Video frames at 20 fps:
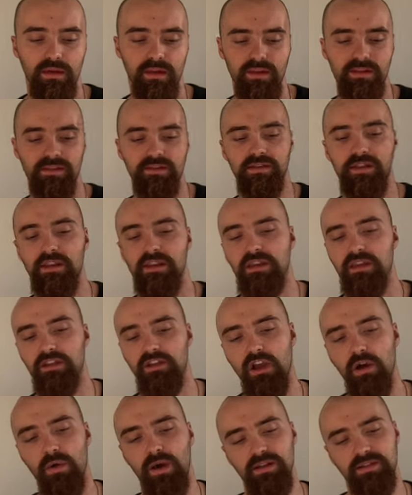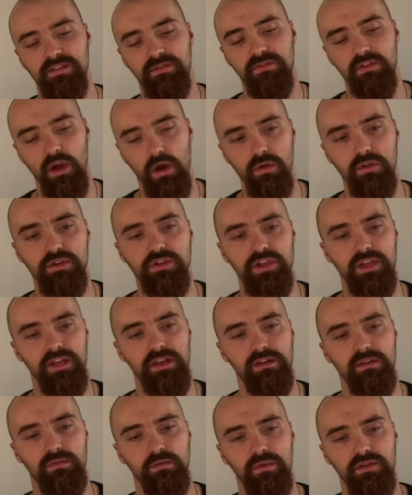is the Coactive
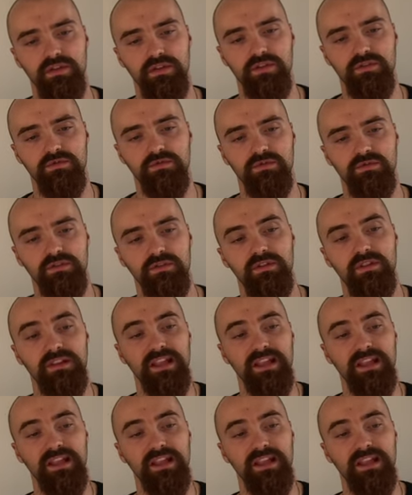Coaching, which was